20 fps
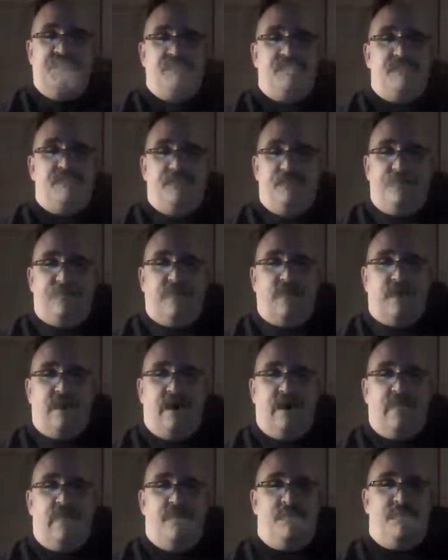cheap.
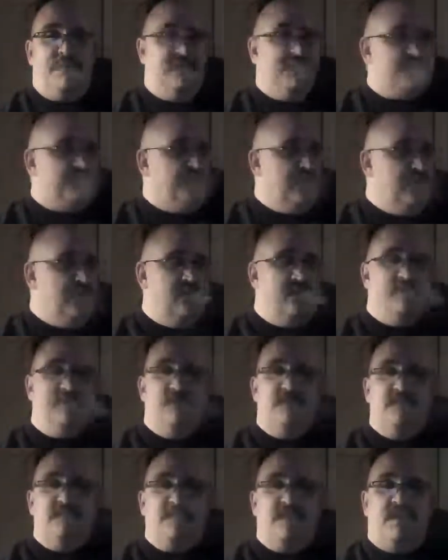I got this for,
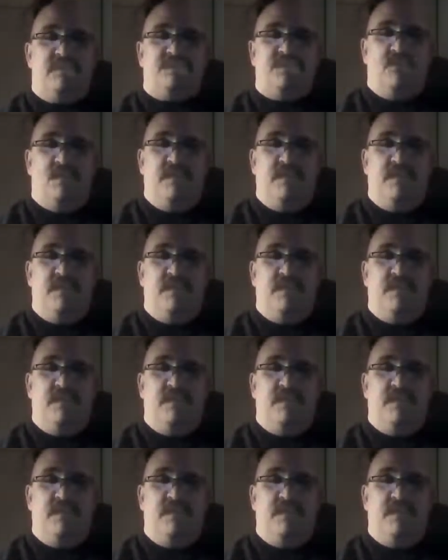it was about